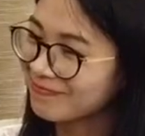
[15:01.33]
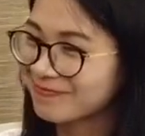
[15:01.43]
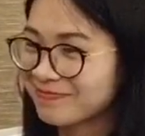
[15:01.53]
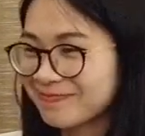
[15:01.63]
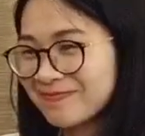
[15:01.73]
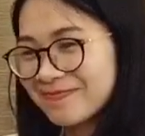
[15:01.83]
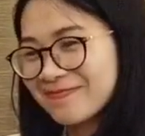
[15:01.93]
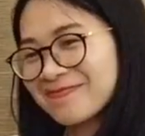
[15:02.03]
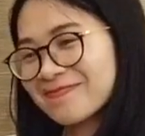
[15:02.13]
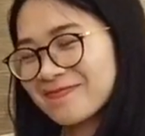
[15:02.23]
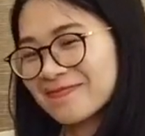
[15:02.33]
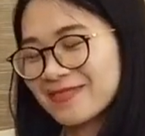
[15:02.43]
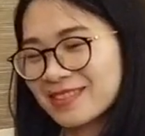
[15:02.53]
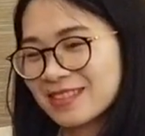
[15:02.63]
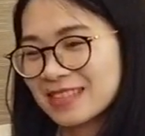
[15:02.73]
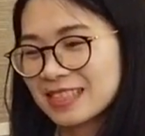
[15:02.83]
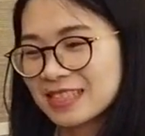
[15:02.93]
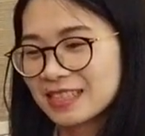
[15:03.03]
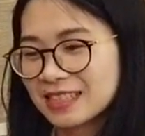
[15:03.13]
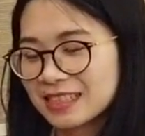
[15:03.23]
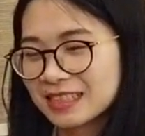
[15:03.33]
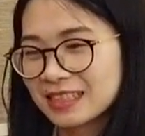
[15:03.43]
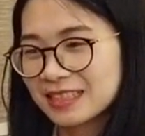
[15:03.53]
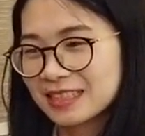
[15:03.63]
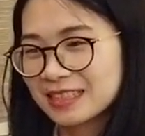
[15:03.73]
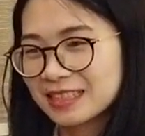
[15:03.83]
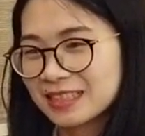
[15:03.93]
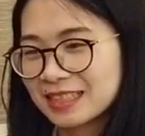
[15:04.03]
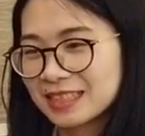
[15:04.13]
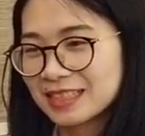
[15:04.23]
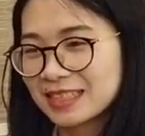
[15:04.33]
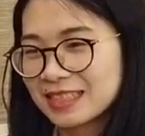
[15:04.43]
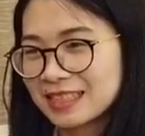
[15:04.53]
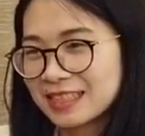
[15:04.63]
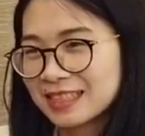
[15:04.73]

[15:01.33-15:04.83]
The person shown says nothing.